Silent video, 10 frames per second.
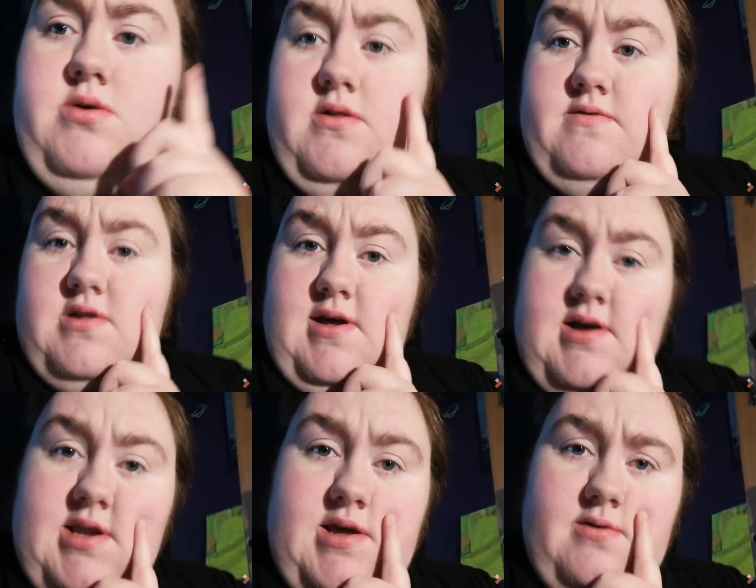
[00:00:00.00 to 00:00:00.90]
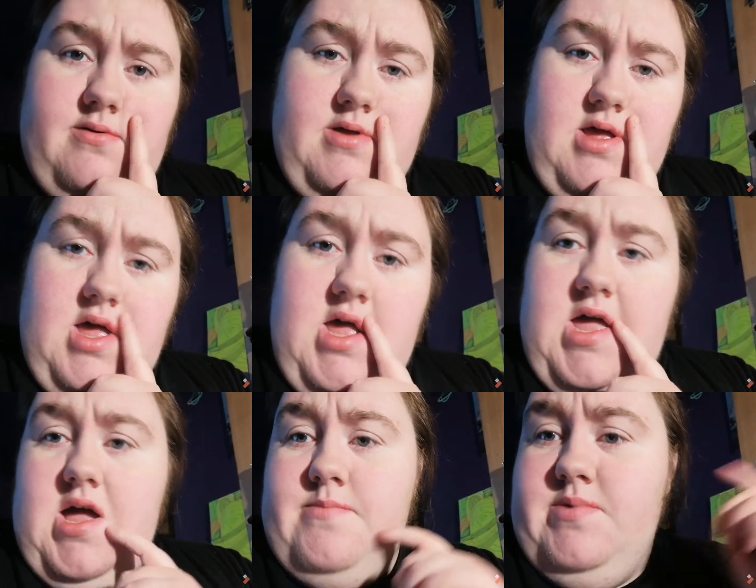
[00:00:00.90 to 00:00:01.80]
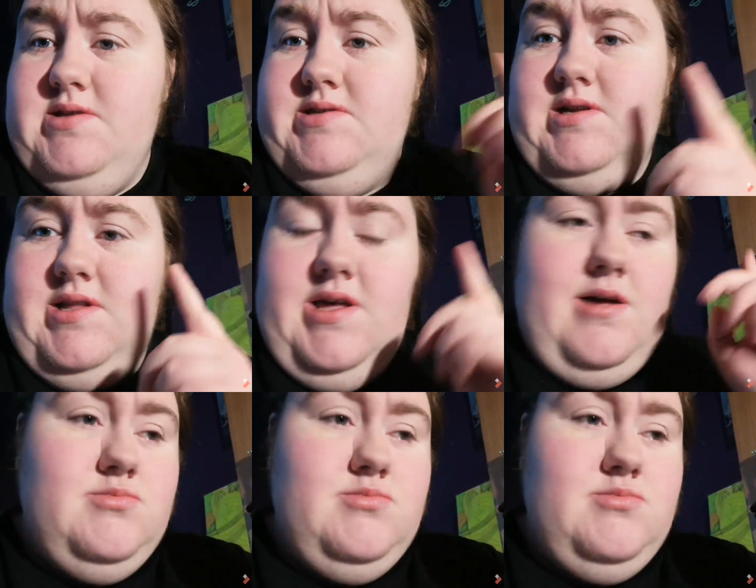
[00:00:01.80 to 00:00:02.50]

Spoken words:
12 o'clock now, and basically